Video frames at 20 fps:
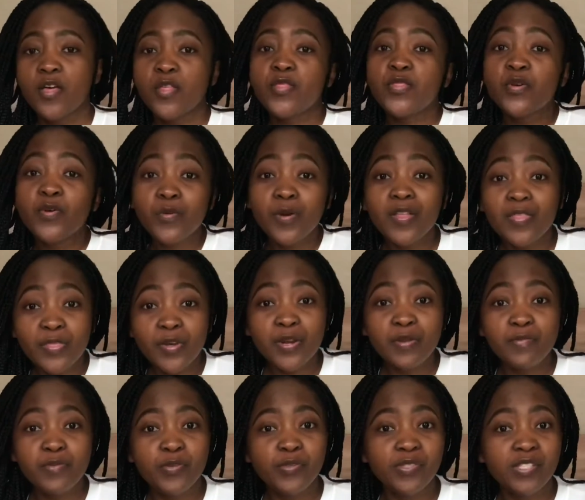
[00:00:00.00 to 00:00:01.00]
The one that
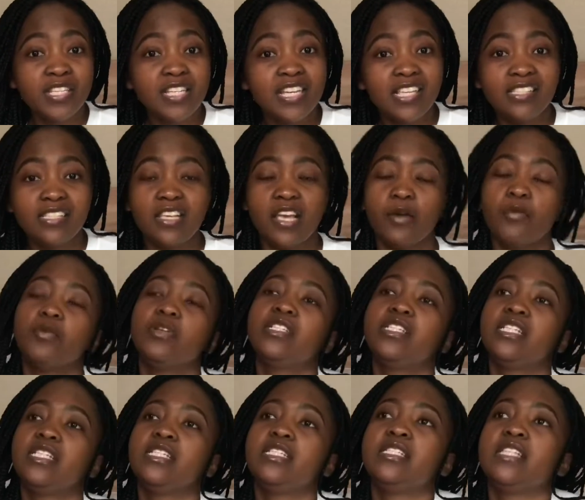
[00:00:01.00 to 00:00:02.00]
I'm using is
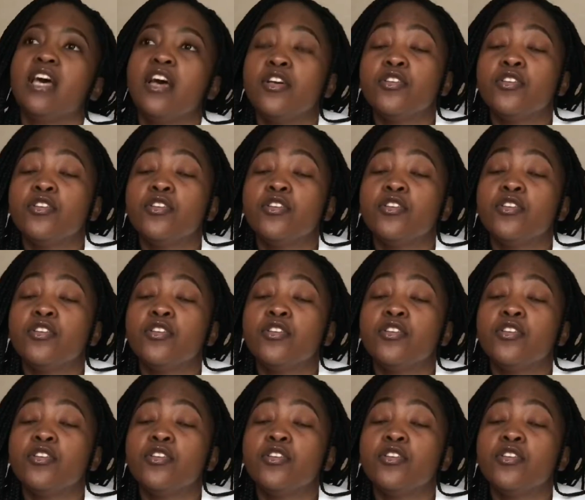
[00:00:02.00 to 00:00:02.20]
equities.